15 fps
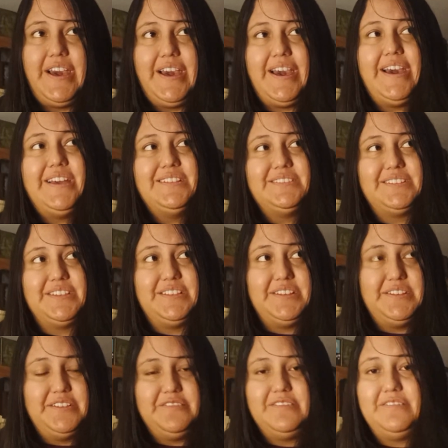Ask
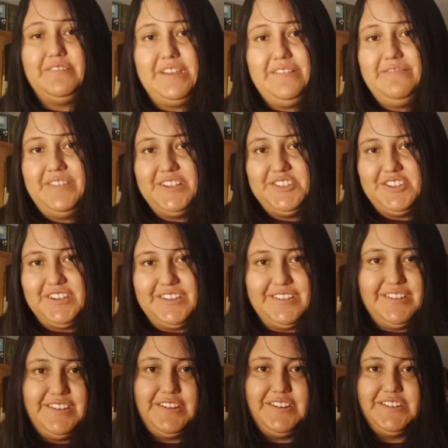and you'll
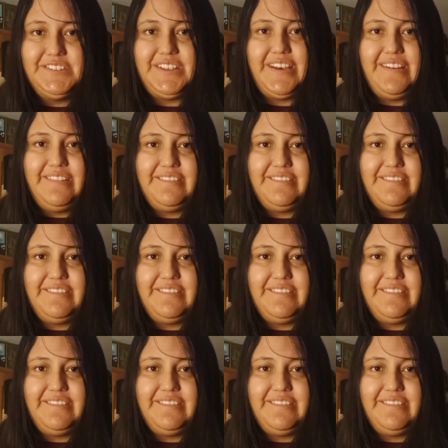envision yourself.